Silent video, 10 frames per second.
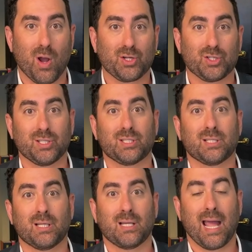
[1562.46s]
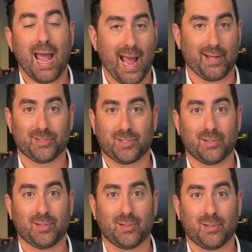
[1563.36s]
questions asked.
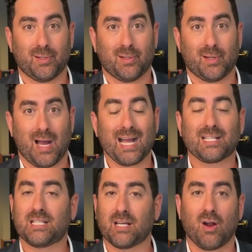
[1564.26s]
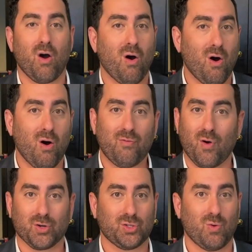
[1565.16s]
I see it all
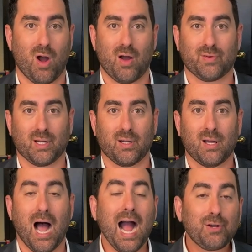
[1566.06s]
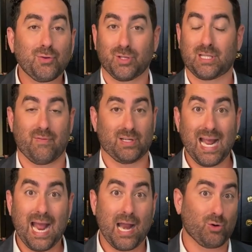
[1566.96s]
far too often. I do this every
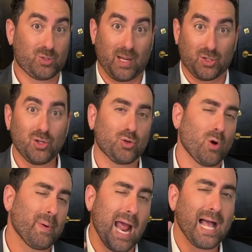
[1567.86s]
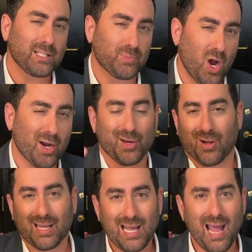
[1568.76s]
day. I don't expect you to do it, but as I'm talking,
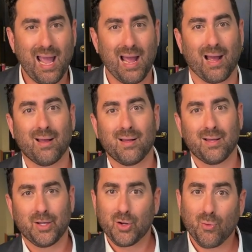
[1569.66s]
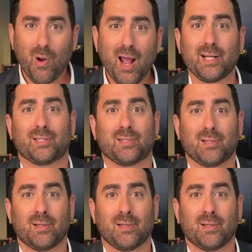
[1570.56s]
you're like, yeah, you're right.